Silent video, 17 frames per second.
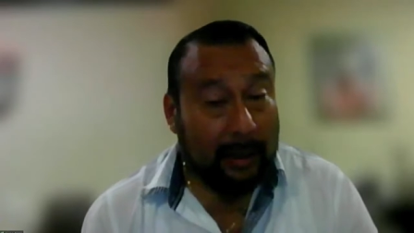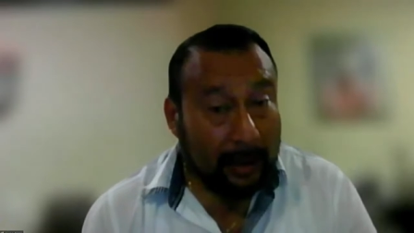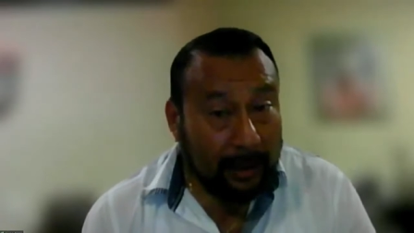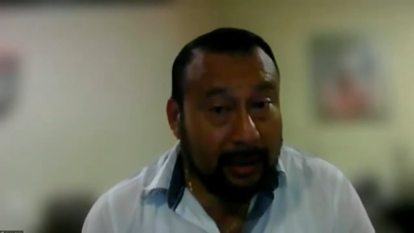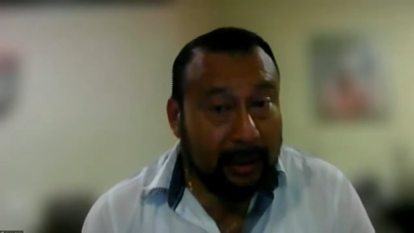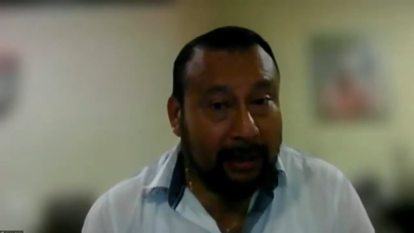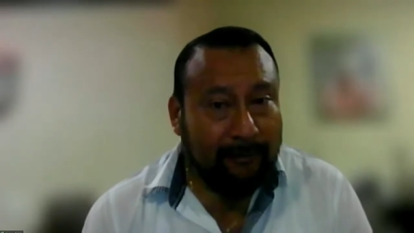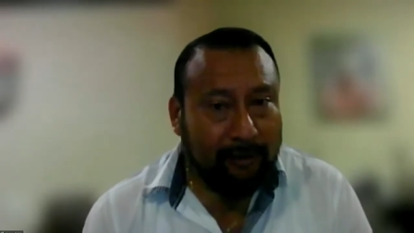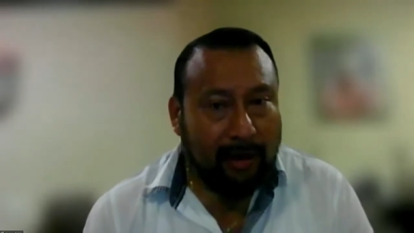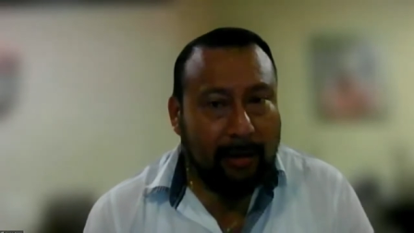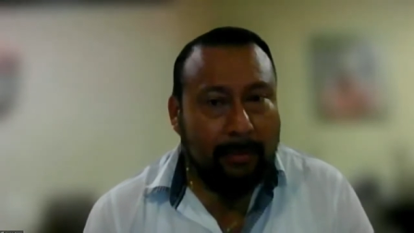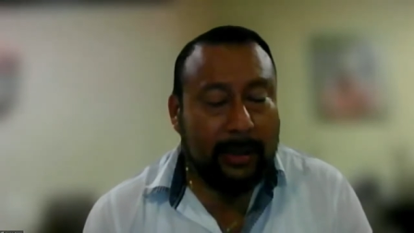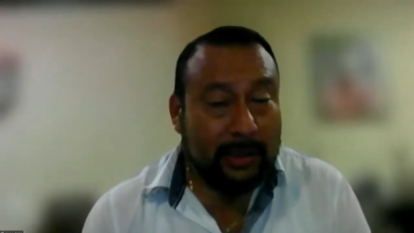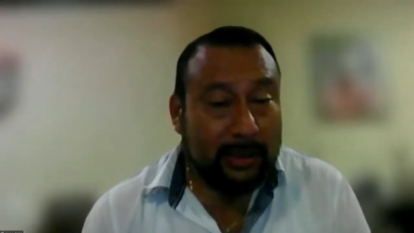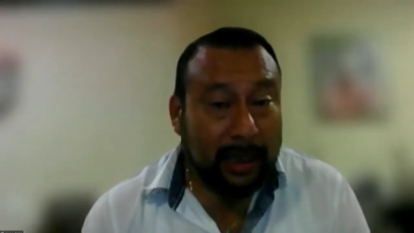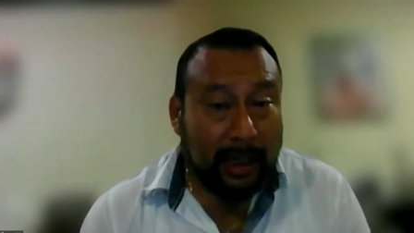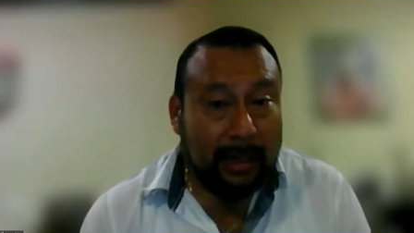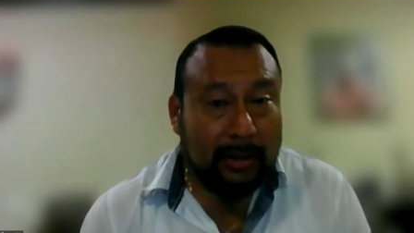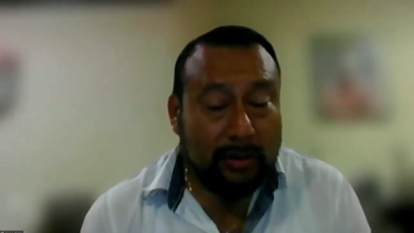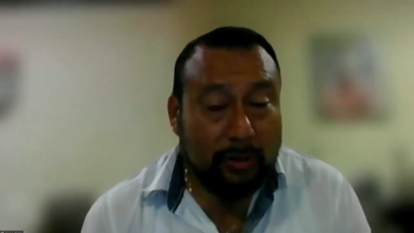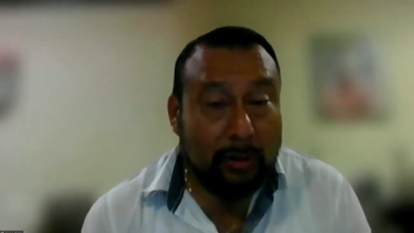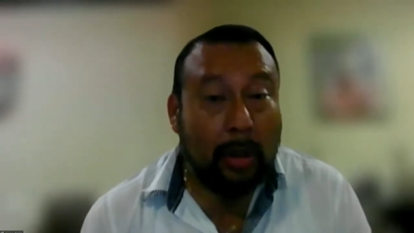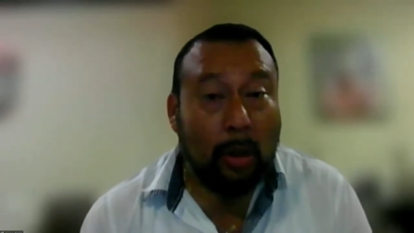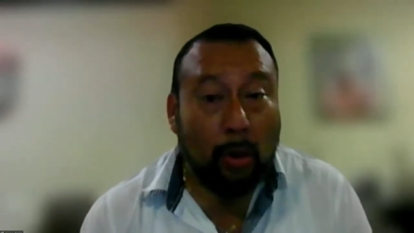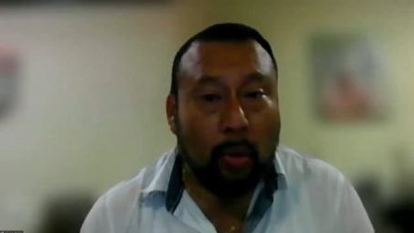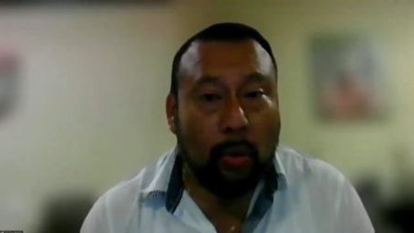And a cane farmer is
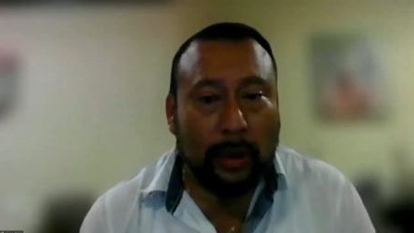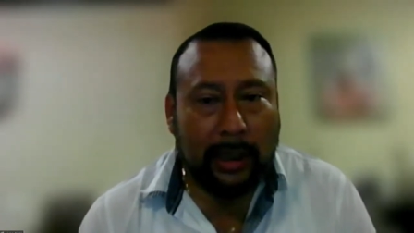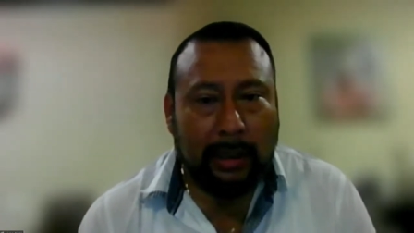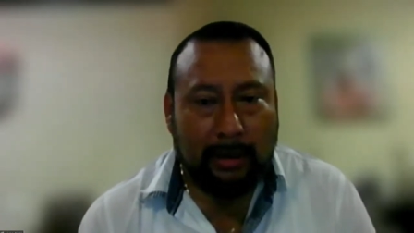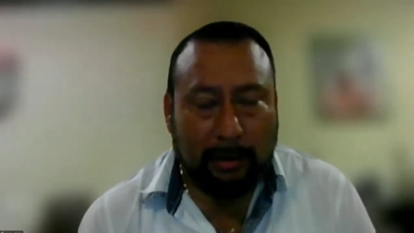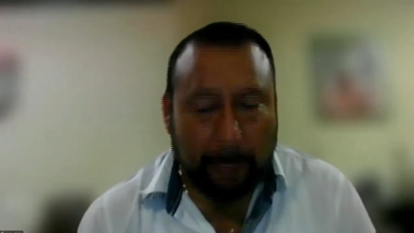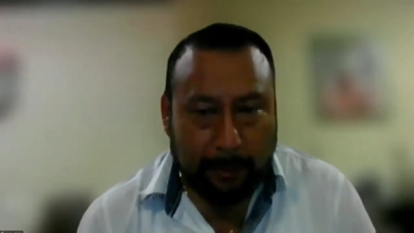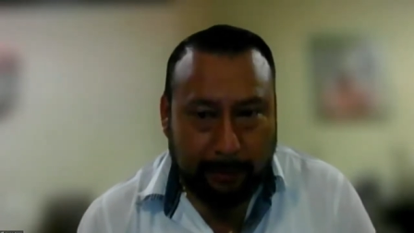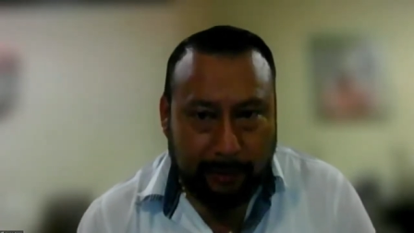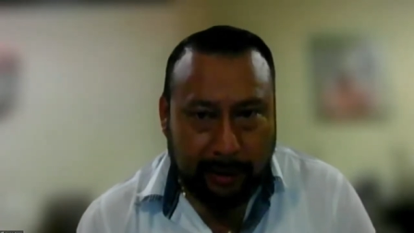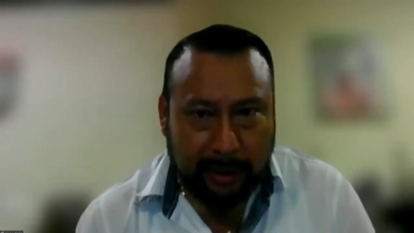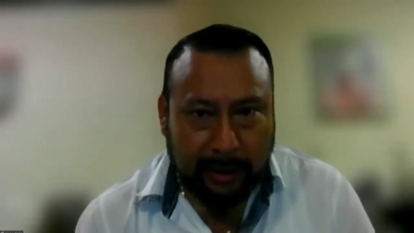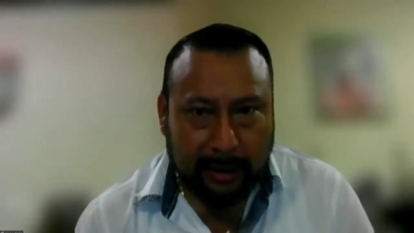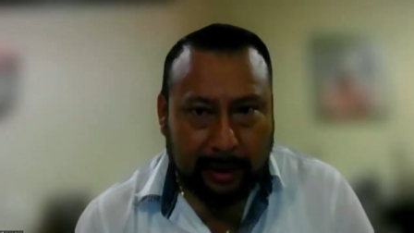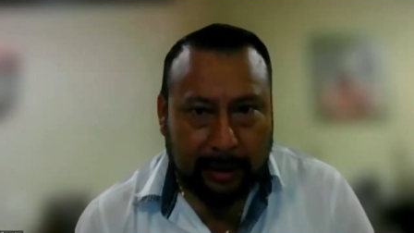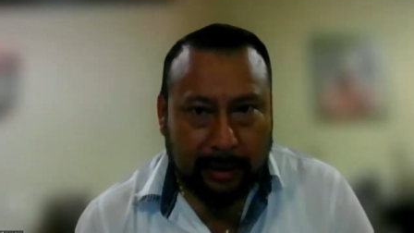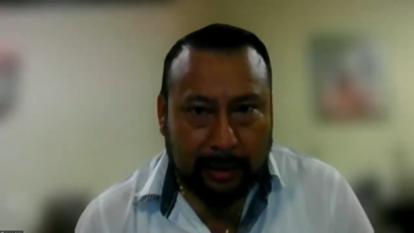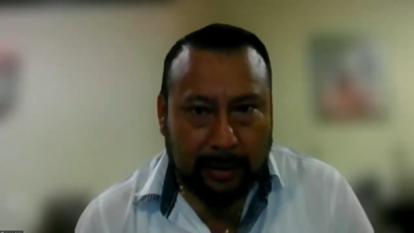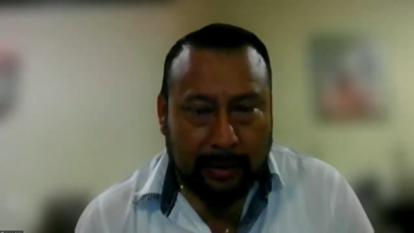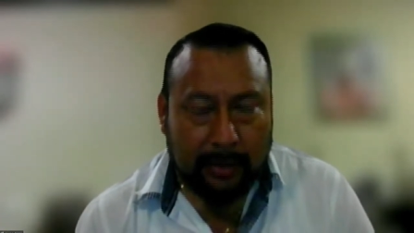also a loader operator.